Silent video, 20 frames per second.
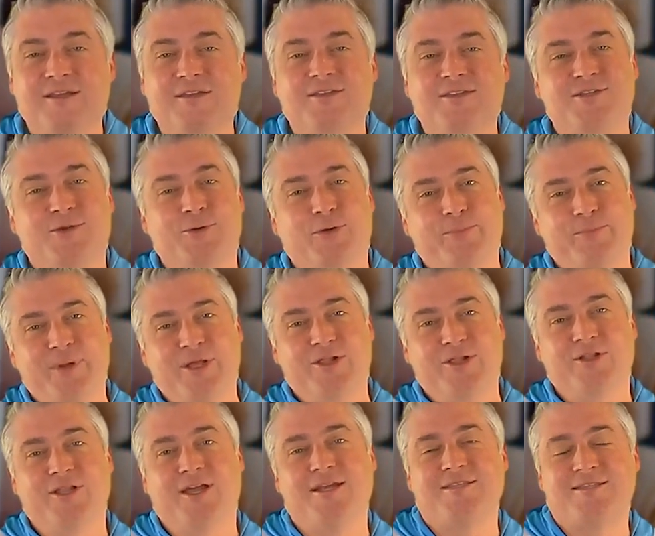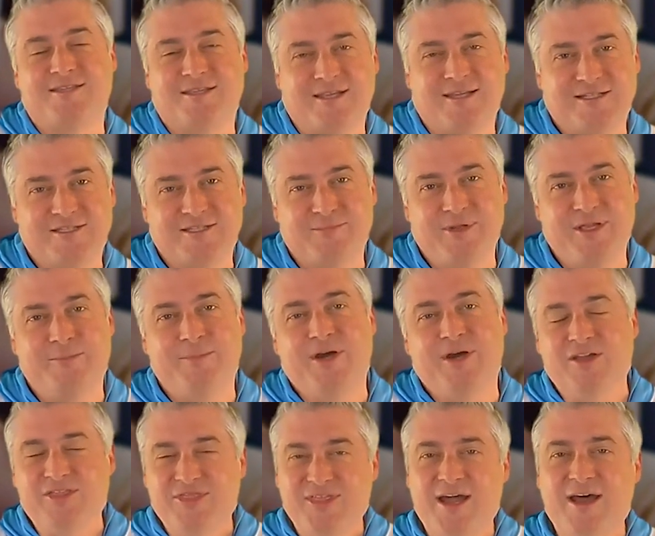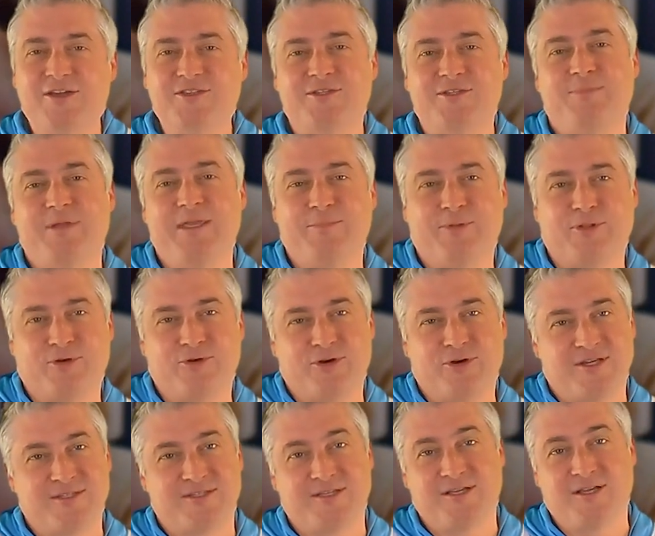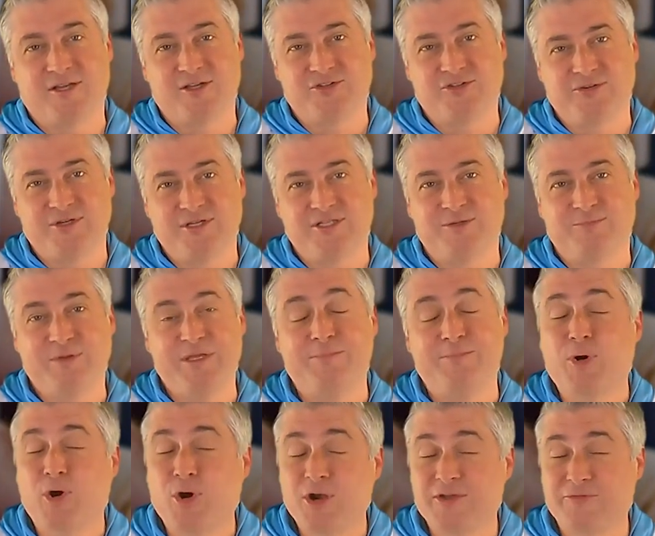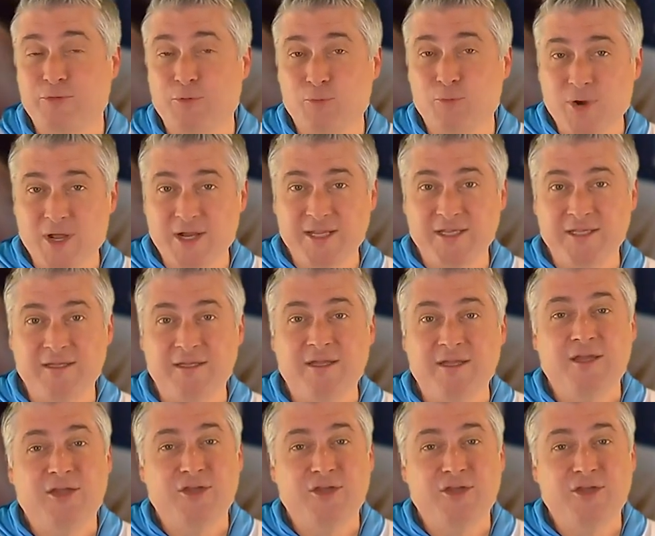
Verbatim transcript: So when Miller Lite selected me among 1,000 people across the country to be part of a running